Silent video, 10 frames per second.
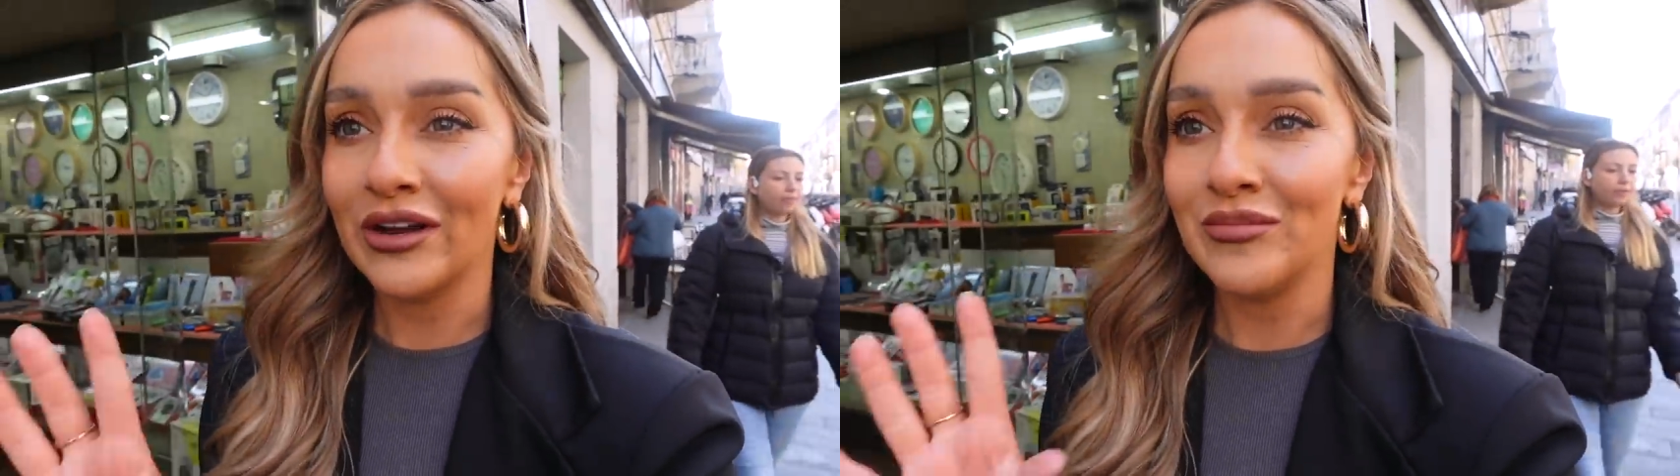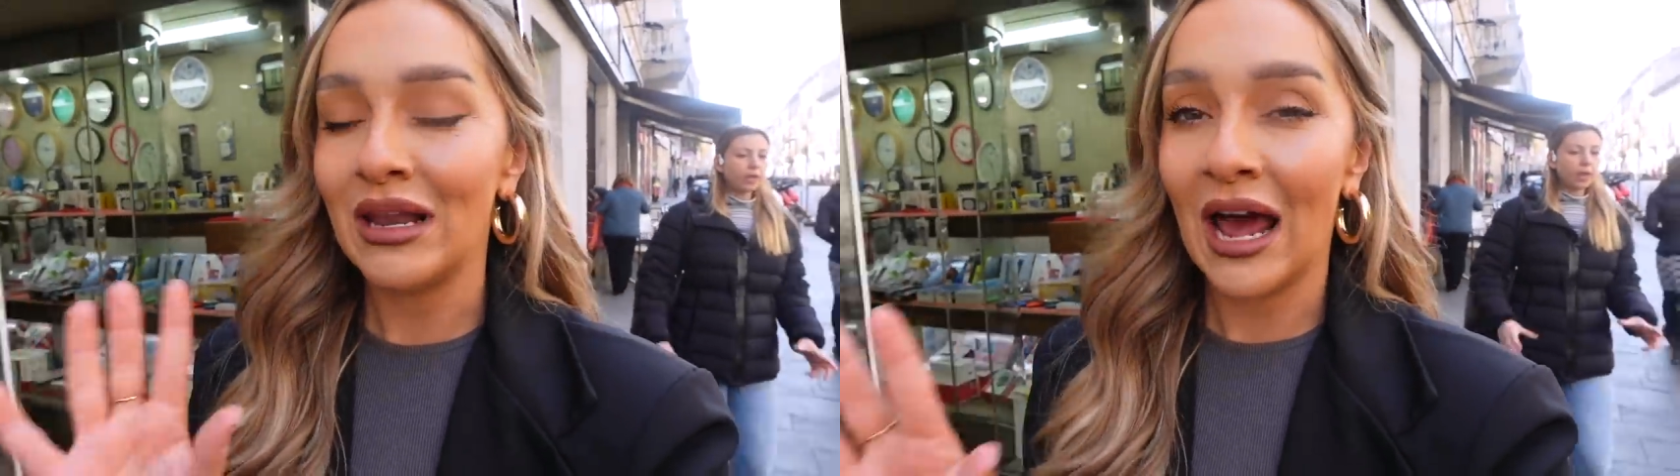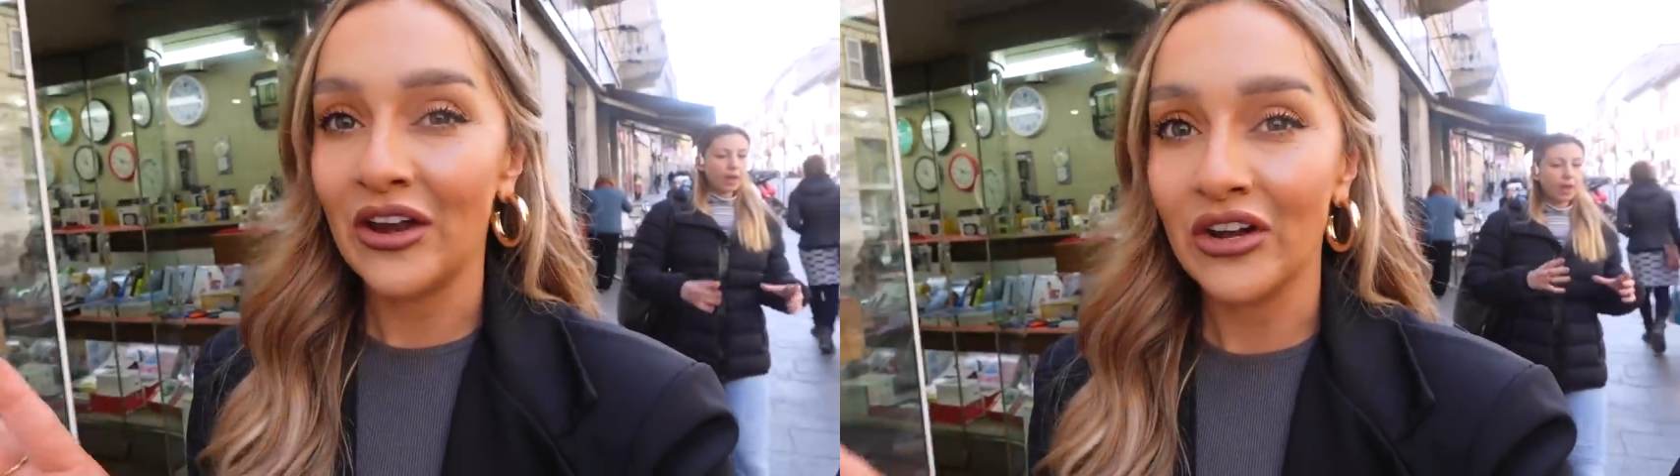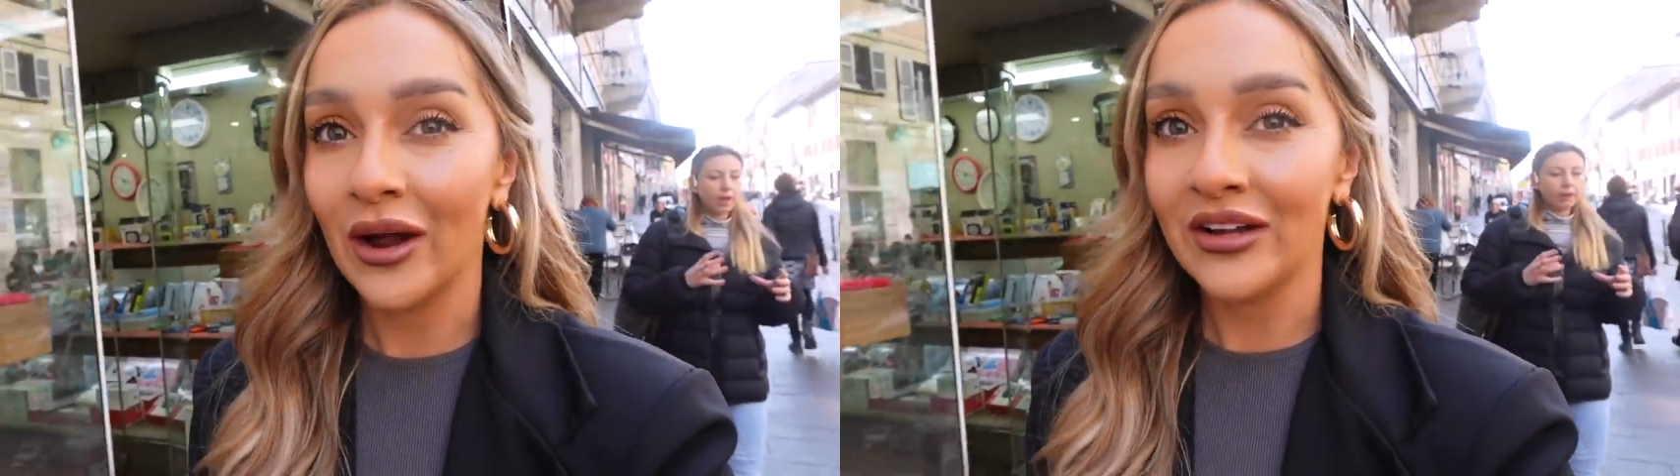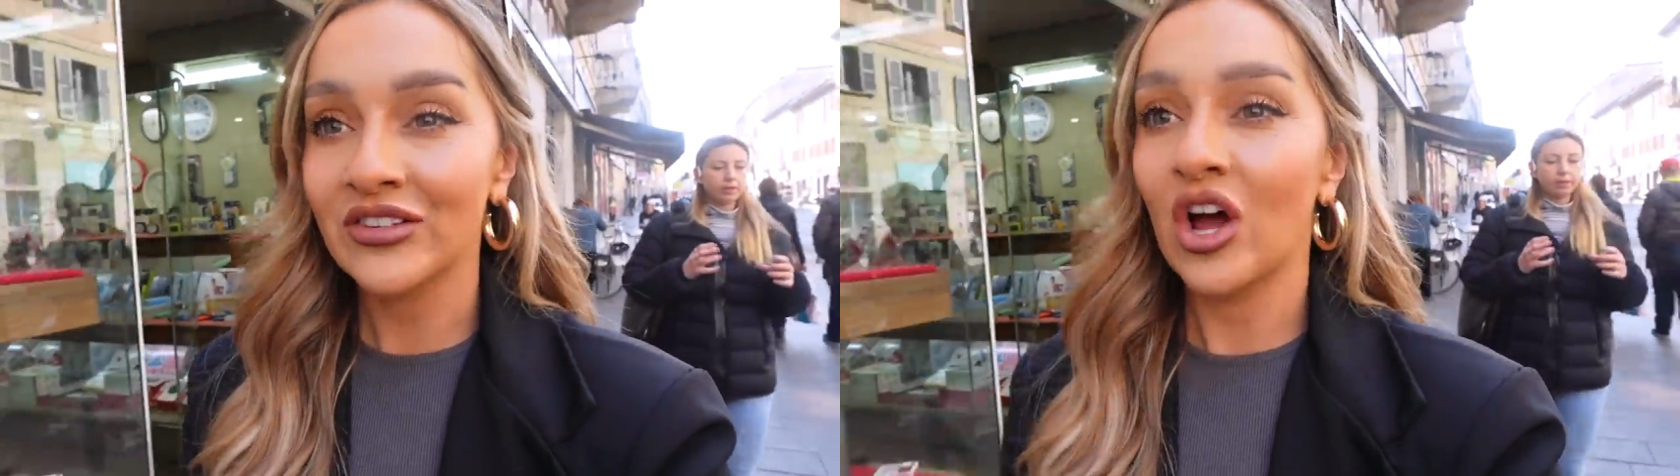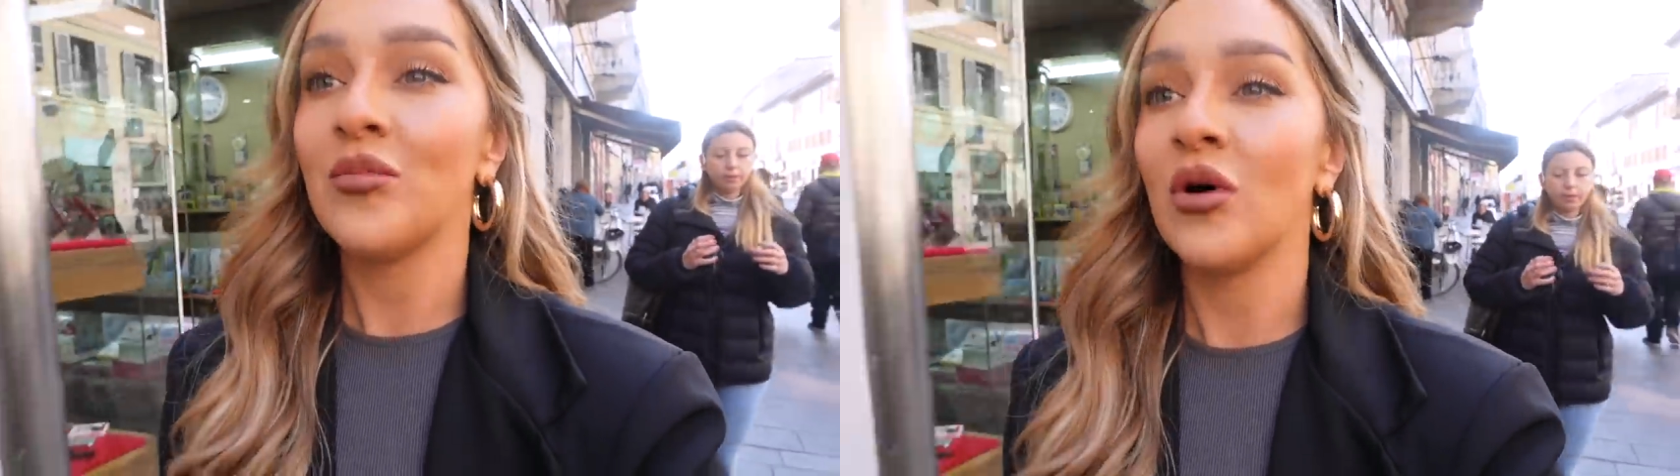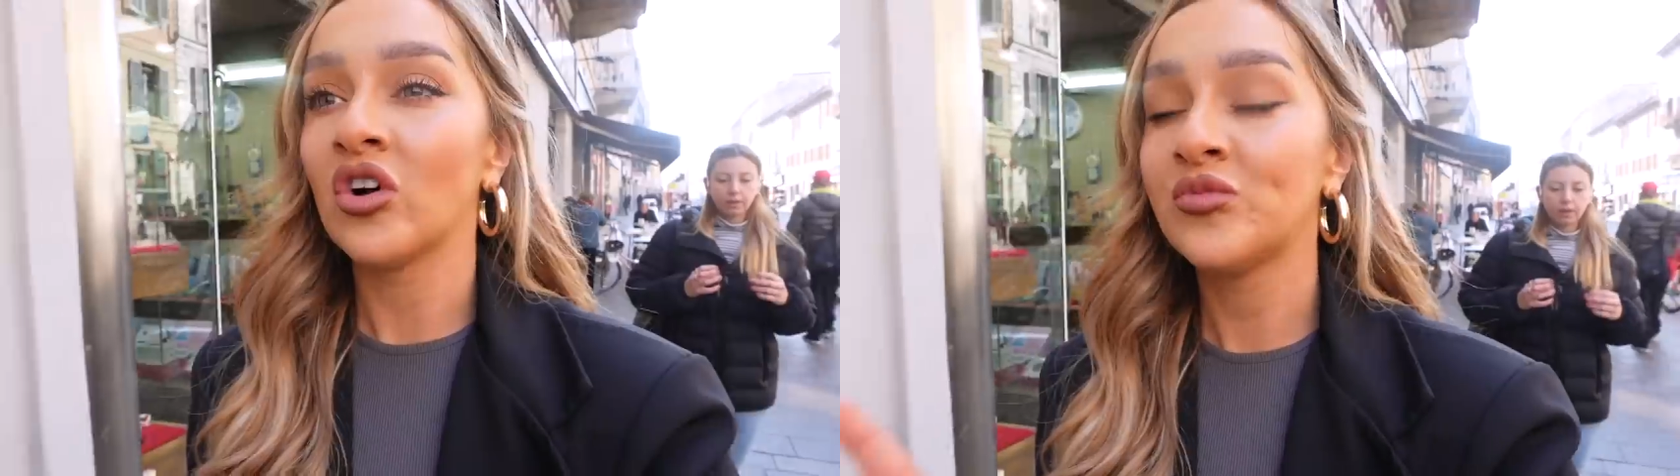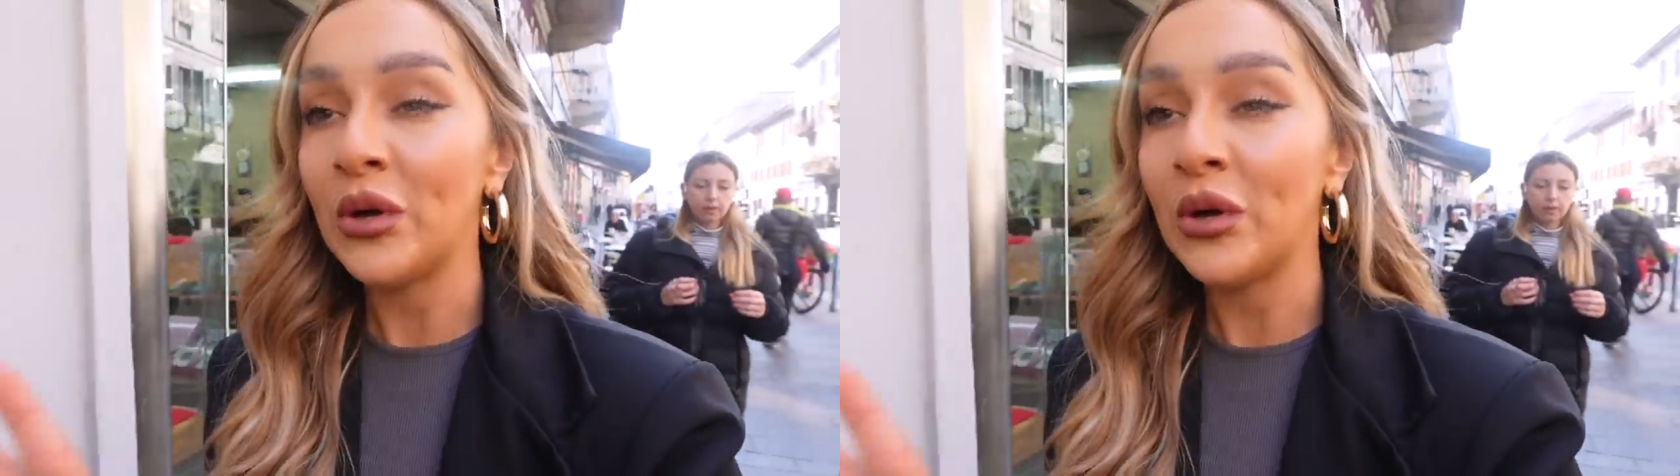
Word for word: in Milan and you're going to Starbucks,